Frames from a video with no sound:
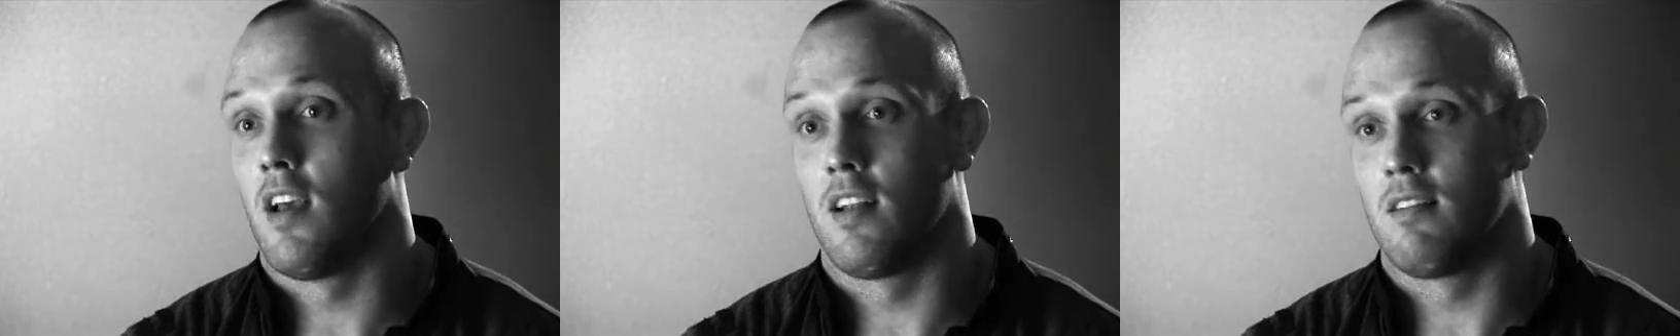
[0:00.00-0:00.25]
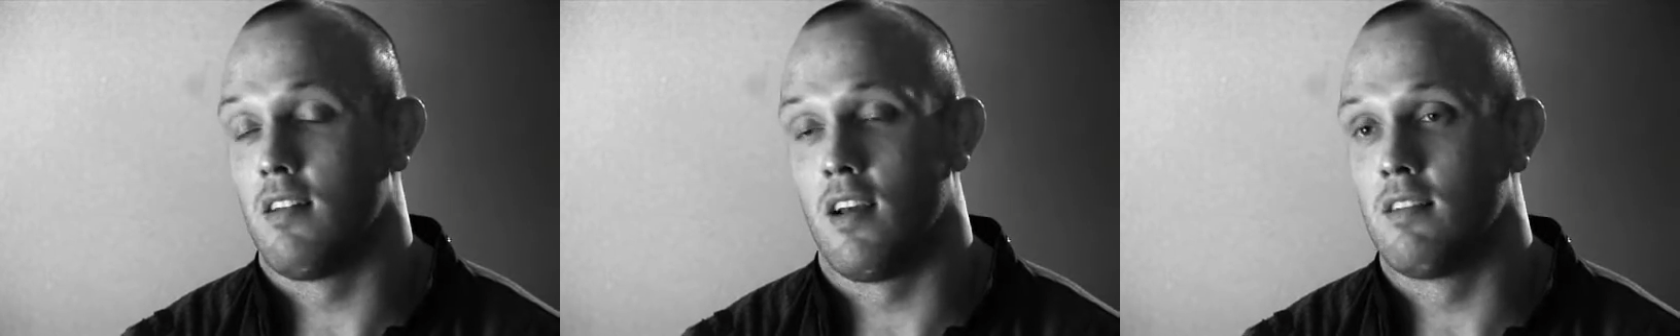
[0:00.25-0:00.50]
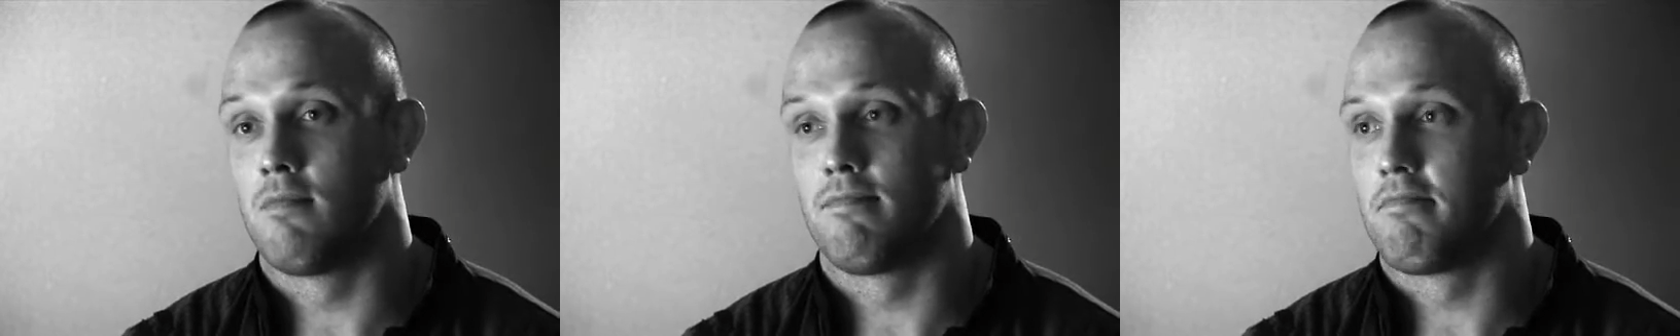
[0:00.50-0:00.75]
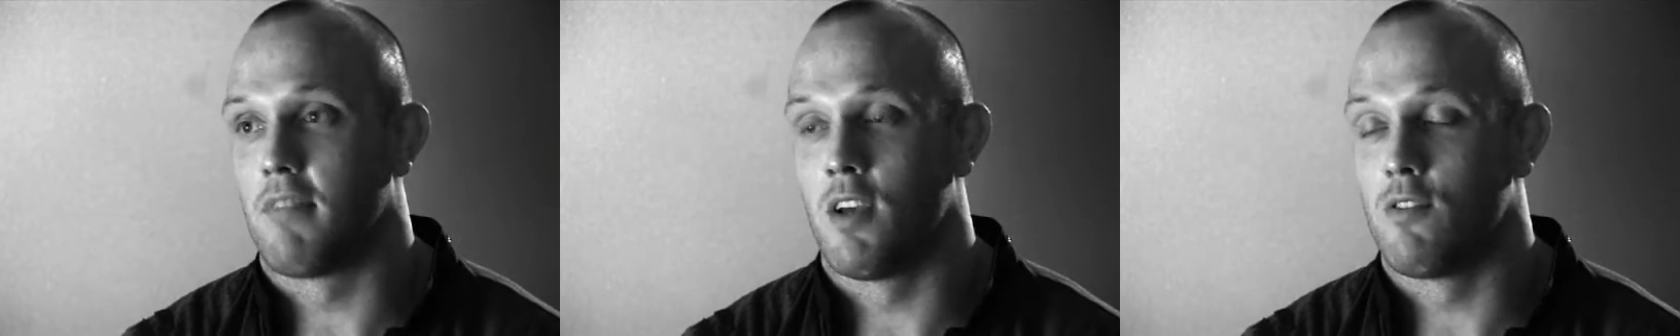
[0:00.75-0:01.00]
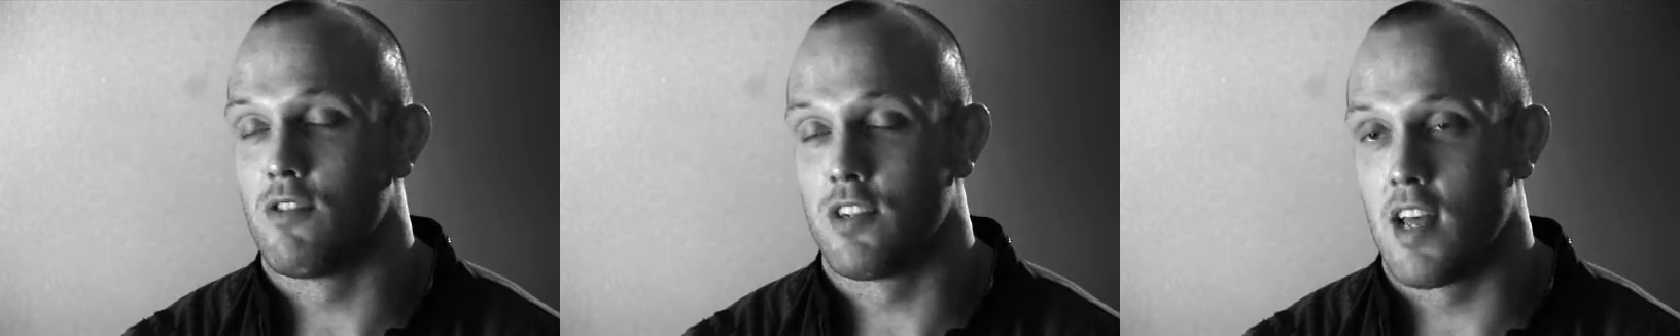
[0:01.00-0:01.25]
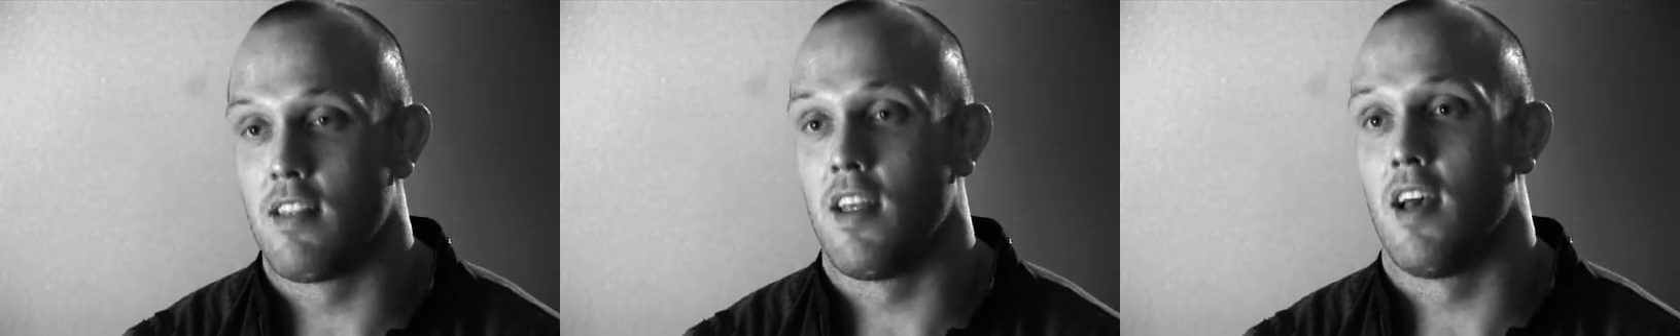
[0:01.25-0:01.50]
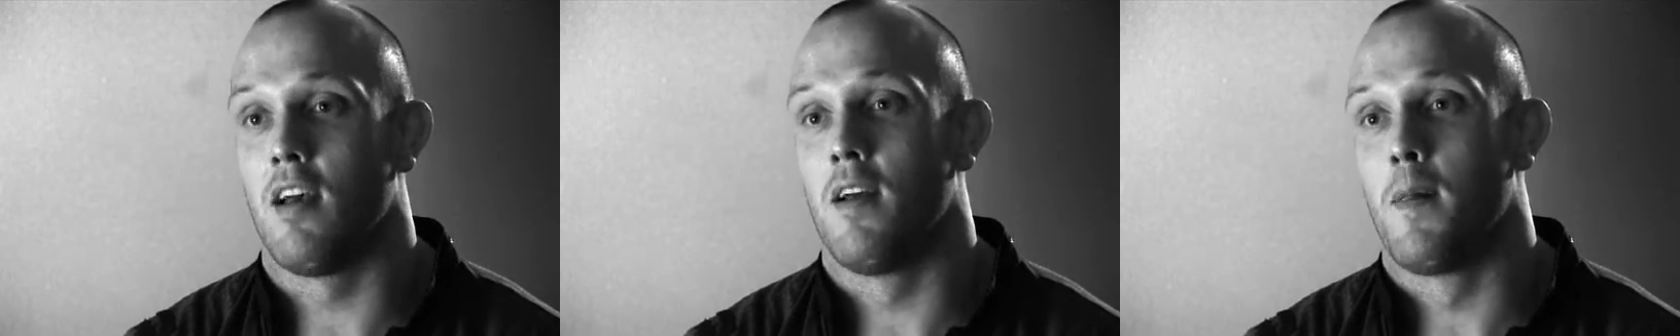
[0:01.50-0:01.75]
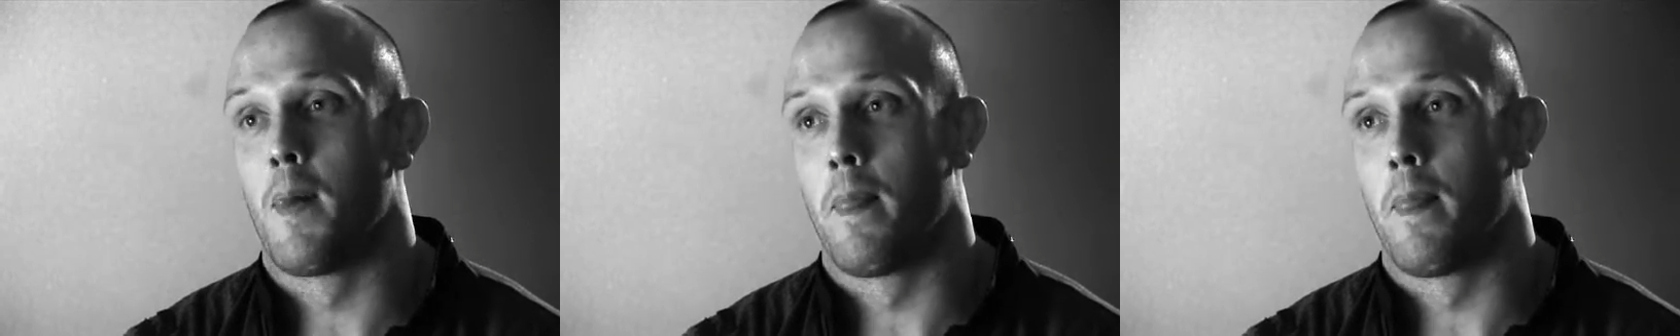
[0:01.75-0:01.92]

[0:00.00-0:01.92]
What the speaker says: I understand that,